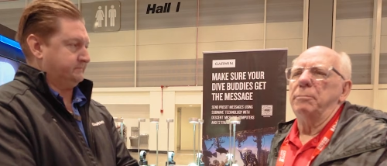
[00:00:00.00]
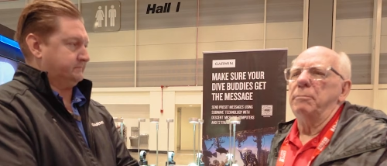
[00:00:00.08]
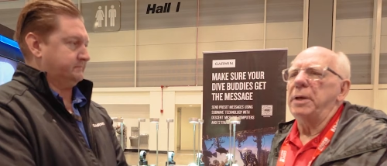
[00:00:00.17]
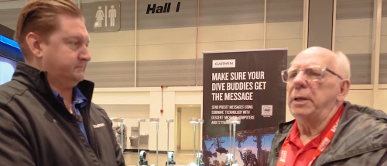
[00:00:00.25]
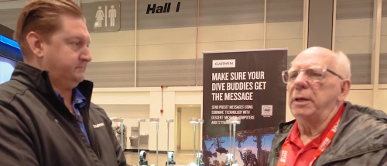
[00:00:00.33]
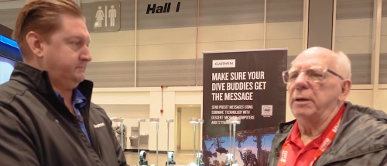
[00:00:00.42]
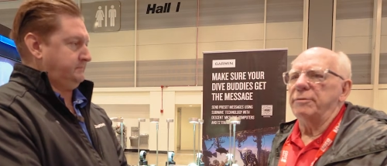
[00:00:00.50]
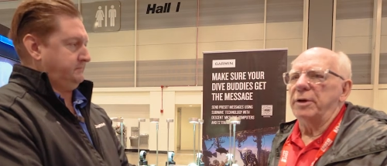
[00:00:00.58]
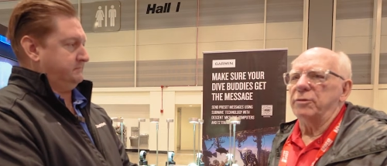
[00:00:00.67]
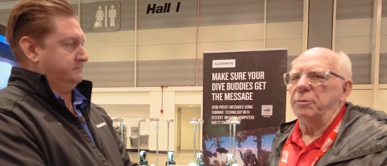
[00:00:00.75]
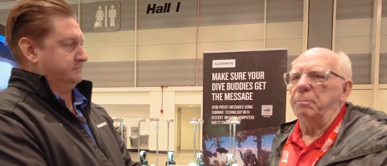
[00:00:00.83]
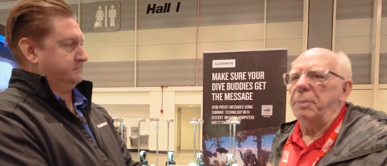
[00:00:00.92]
Speaker 1: it. Many of
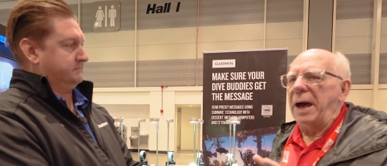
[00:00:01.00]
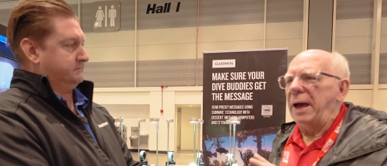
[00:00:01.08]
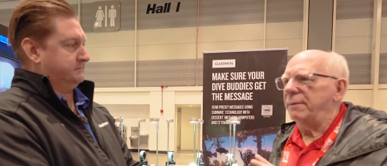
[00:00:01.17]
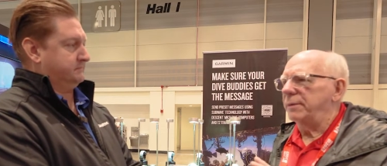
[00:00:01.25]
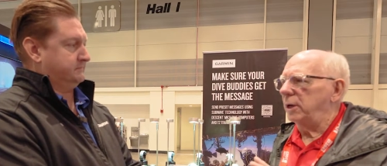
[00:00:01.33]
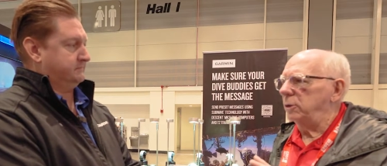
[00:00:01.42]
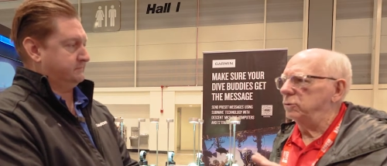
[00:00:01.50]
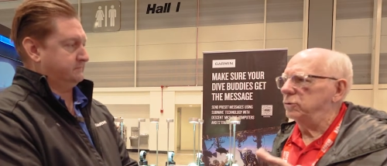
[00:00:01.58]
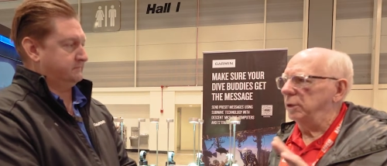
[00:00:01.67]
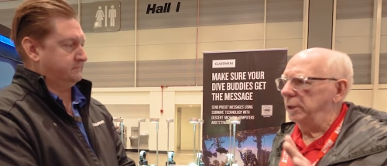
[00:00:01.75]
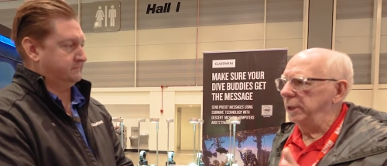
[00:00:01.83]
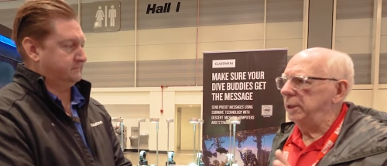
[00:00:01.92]
us buy those
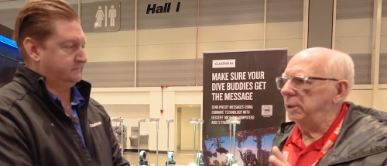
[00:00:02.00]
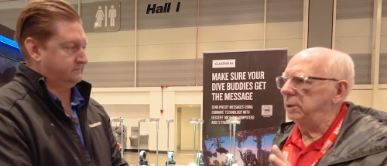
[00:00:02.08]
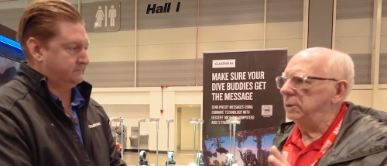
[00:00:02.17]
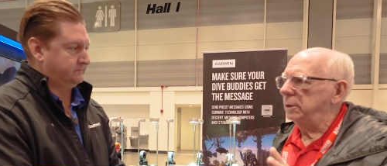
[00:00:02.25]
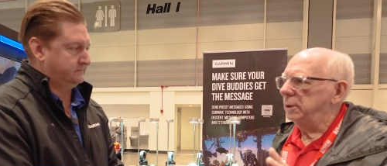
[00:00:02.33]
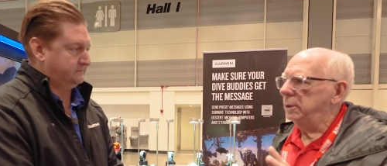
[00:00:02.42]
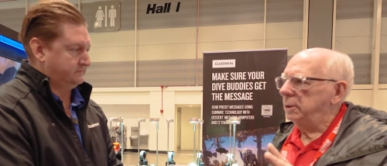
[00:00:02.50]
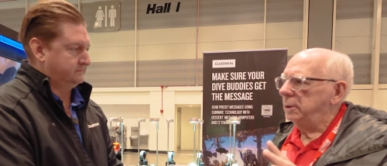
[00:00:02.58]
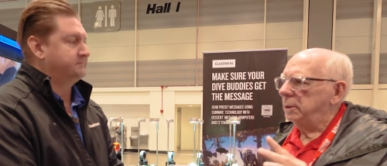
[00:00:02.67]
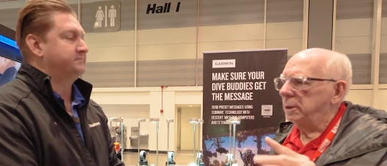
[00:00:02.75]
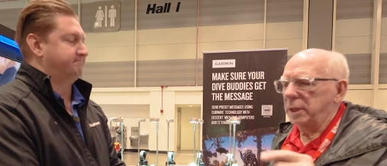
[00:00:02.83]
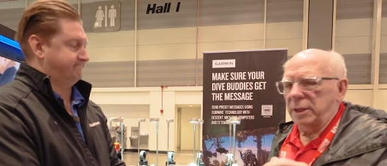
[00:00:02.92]
little,
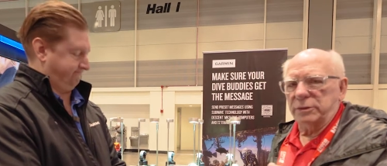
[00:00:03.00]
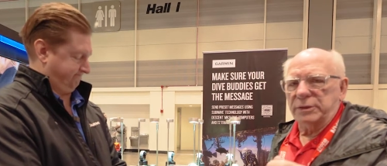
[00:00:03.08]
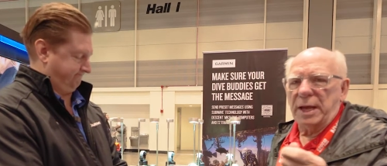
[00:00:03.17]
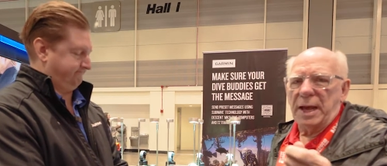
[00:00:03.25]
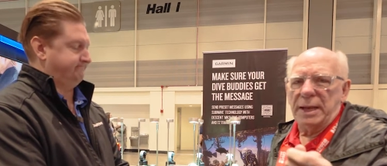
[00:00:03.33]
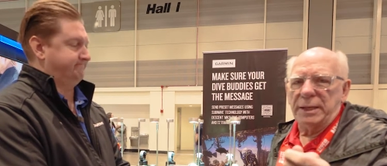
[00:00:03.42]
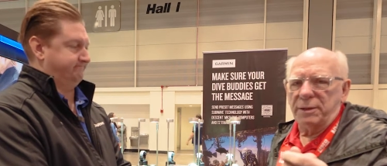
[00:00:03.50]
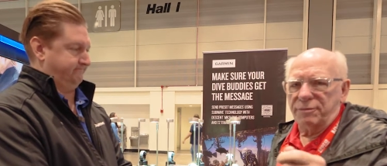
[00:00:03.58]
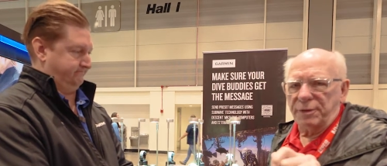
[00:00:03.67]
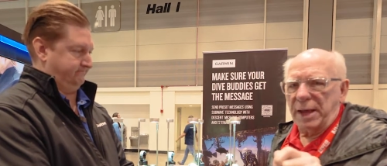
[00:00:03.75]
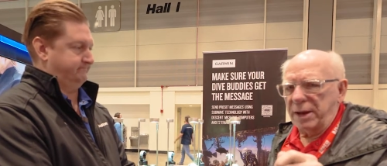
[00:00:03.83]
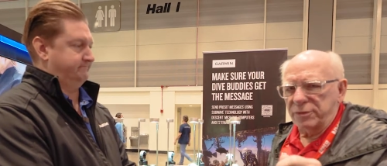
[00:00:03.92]
little tiny
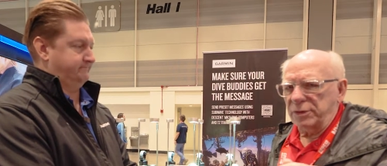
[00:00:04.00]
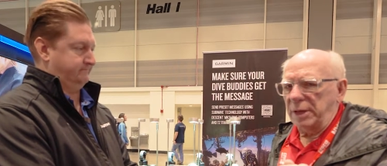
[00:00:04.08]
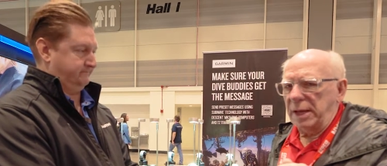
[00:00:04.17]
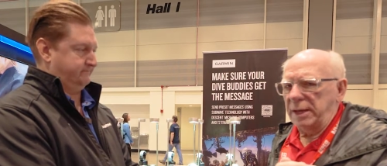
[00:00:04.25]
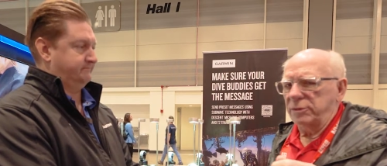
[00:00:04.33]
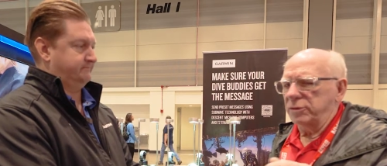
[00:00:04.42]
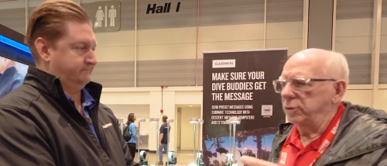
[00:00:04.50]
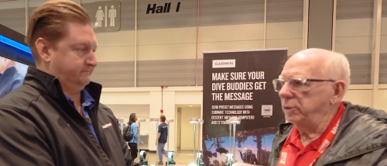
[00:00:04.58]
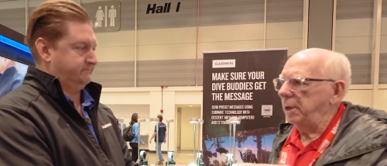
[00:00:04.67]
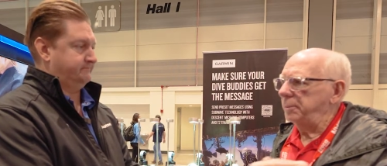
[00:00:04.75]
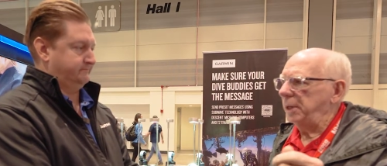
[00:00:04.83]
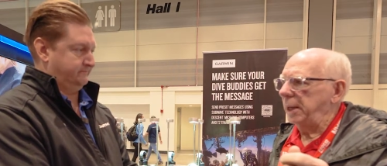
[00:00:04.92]
mm-hmm. flashlights, mm-hmm.
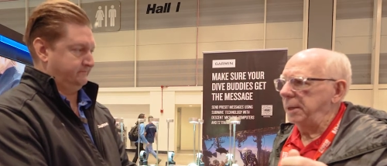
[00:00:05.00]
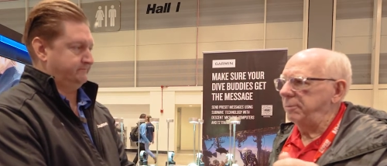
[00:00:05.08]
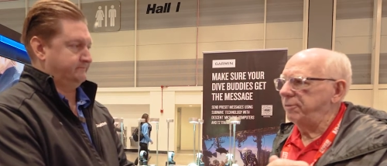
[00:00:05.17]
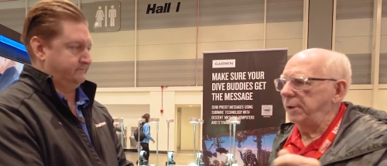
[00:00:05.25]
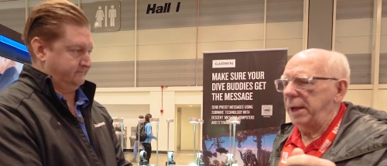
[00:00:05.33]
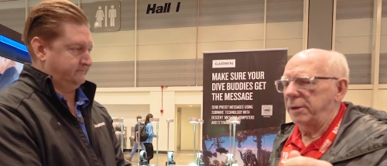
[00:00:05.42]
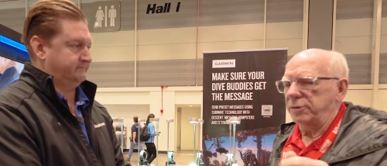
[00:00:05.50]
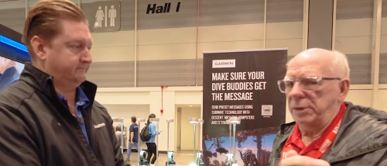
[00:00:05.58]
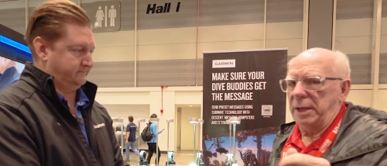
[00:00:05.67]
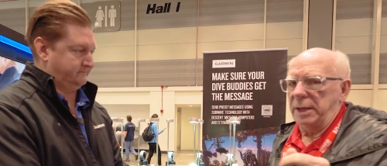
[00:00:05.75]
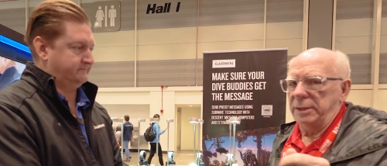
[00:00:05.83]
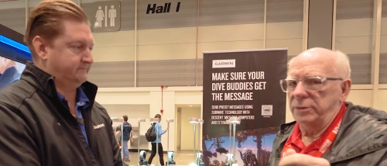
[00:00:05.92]
double A
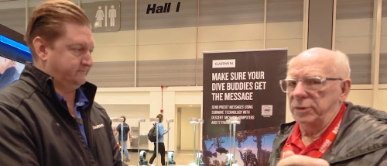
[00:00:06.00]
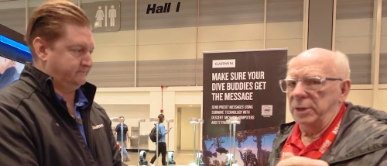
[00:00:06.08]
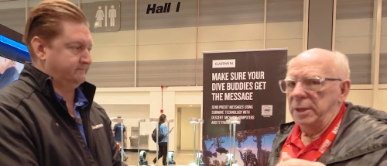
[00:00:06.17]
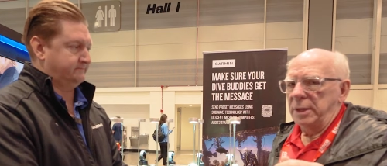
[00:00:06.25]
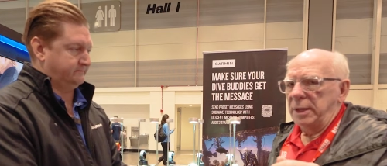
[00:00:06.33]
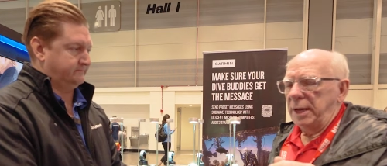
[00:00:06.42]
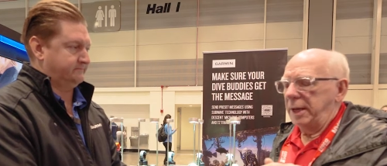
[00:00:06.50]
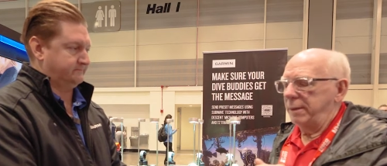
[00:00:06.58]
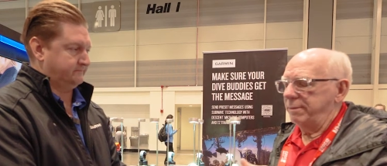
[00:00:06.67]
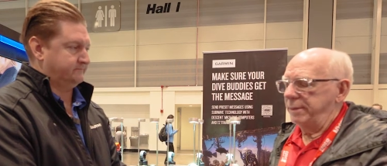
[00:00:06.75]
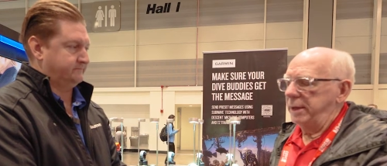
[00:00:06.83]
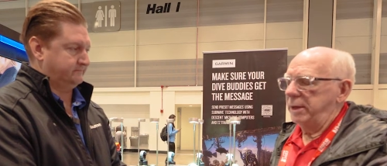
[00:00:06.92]
flashlights,
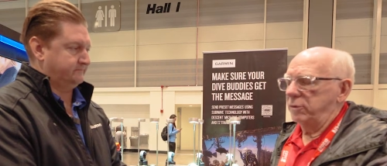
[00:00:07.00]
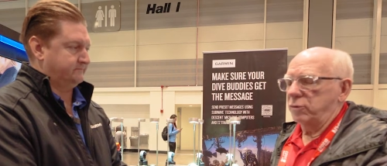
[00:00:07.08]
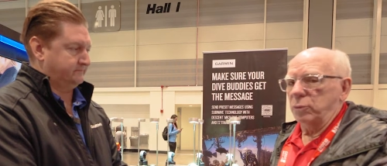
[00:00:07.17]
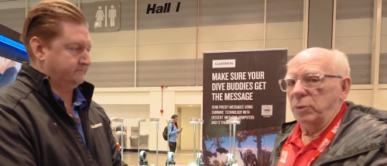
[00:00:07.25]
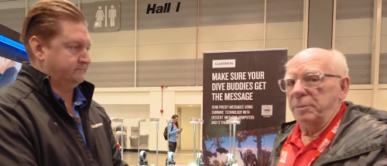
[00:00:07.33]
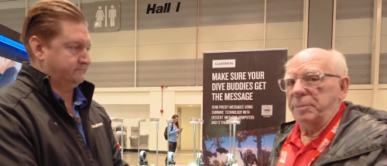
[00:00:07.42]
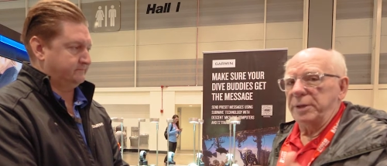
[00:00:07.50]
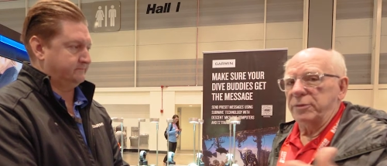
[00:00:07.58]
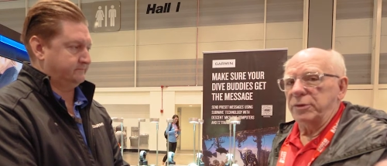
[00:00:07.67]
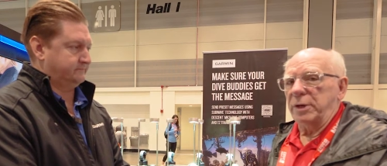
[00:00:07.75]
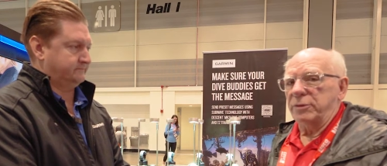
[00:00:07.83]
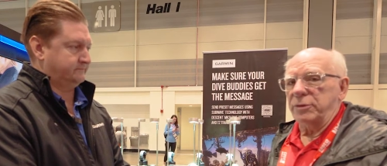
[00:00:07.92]
and this will be
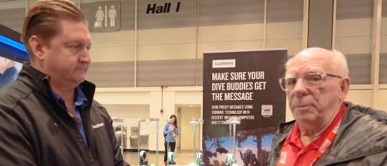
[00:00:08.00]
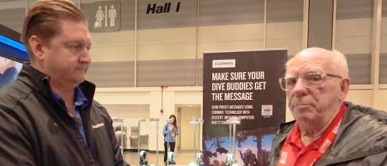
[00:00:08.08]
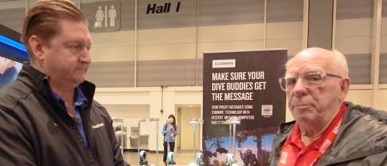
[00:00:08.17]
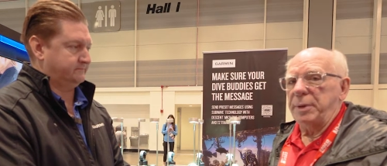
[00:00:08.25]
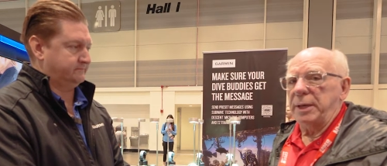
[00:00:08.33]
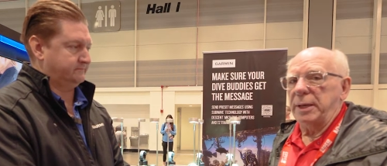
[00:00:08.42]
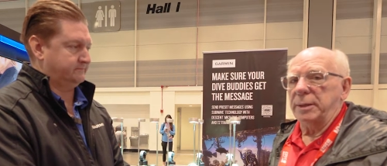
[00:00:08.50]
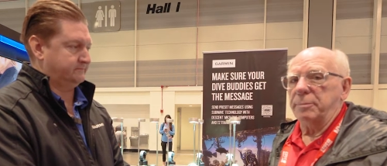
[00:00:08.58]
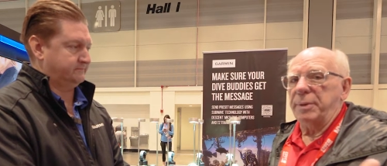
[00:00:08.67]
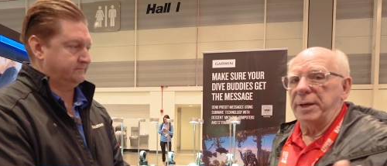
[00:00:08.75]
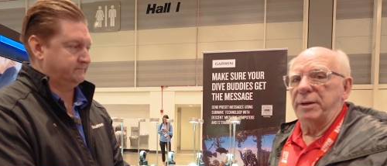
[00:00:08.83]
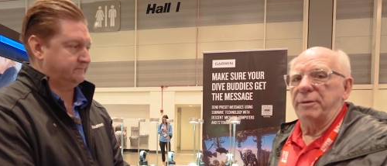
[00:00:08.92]
such a
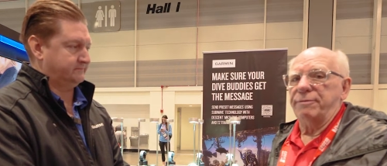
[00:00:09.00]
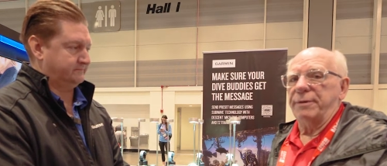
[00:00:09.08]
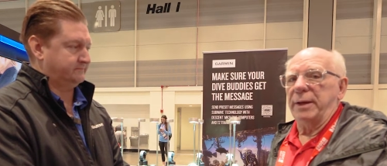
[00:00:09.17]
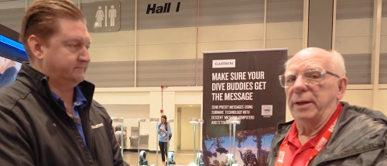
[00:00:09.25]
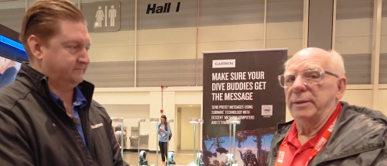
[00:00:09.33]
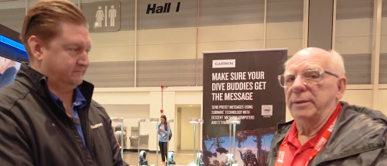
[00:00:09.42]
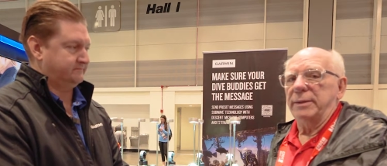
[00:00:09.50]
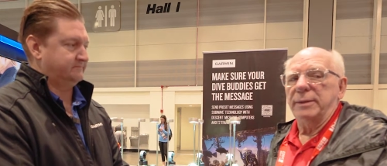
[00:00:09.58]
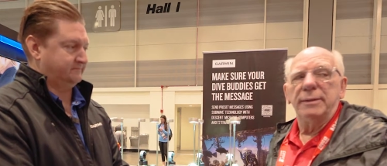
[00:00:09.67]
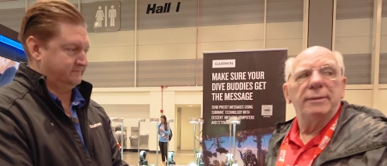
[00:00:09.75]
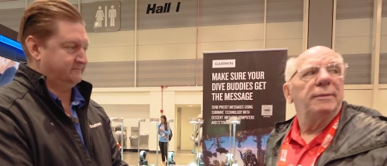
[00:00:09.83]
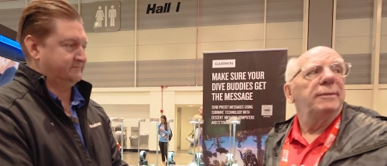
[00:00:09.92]
big benefit.
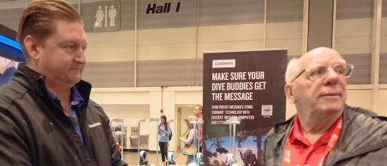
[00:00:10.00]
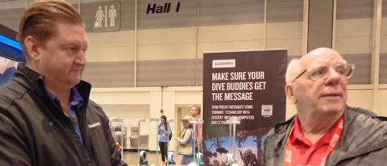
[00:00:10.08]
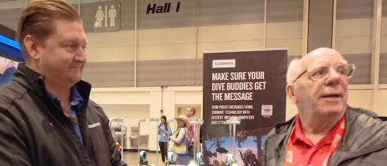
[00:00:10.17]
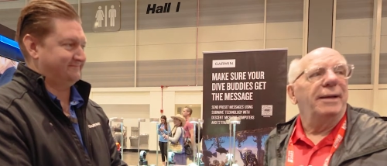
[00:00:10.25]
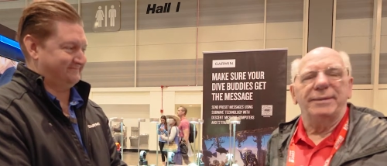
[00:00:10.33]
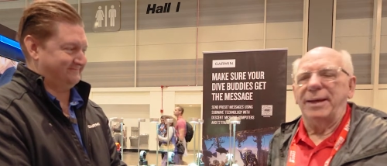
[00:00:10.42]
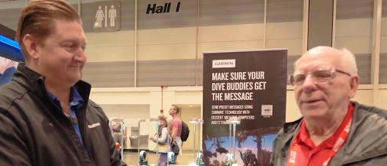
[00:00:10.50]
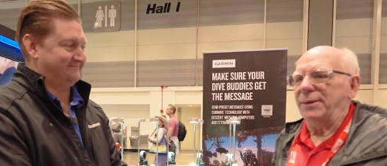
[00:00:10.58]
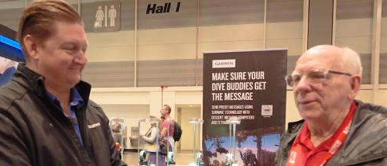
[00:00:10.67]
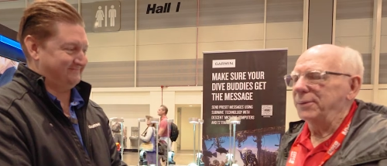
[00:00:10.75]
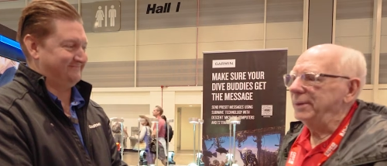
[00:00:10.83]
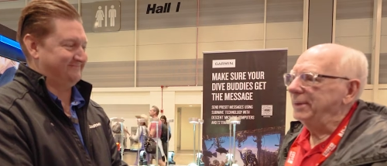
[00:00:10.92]
Hey,
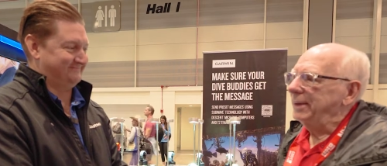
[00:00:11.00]
Dano.